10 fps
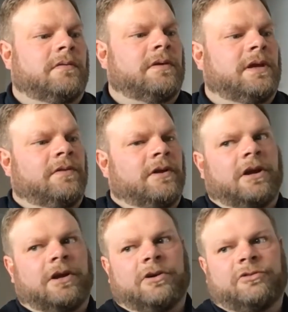in the
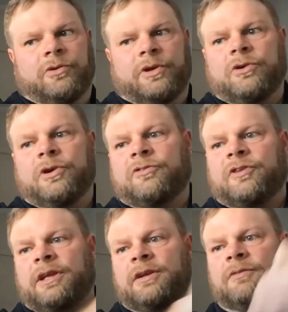gutter, so it hooks
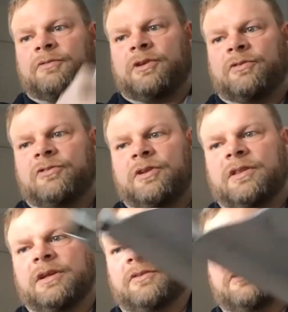in. You can see
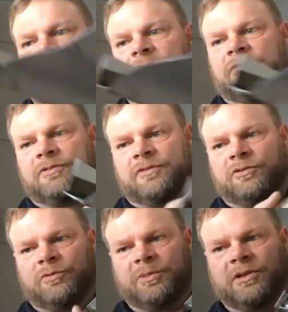this
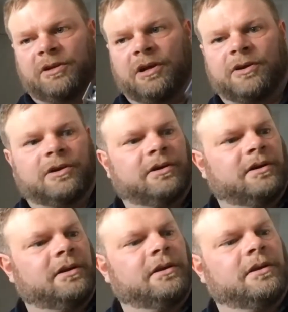would be the gutter,
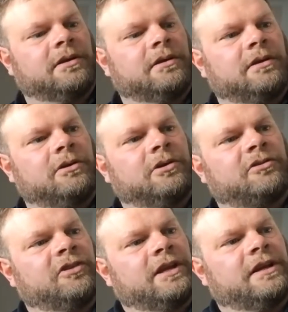
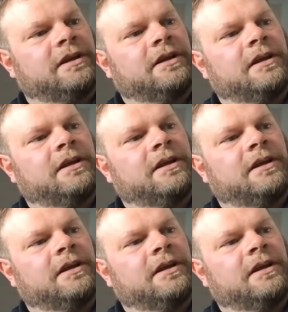hooks in,